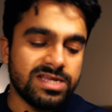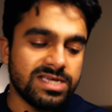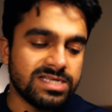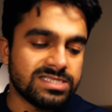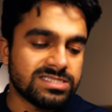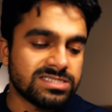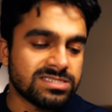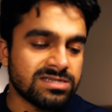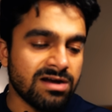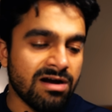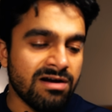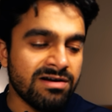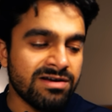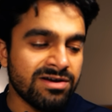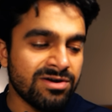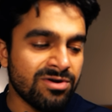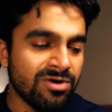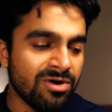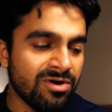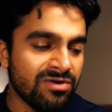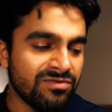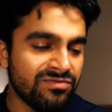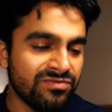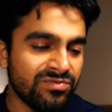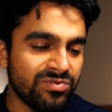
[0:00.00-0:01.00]
It started
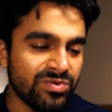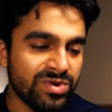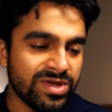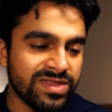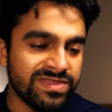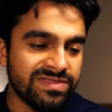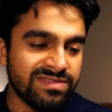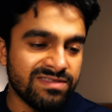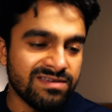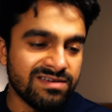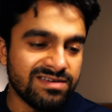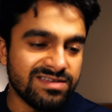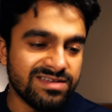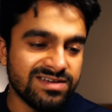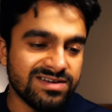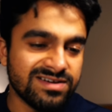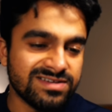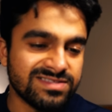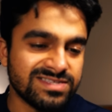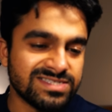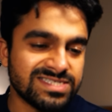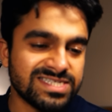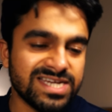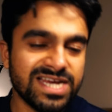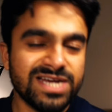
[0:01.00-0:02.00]
off with
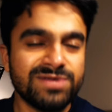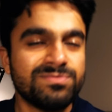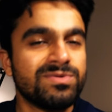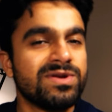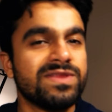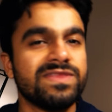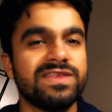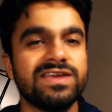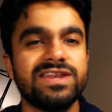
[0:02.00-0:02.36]
the statement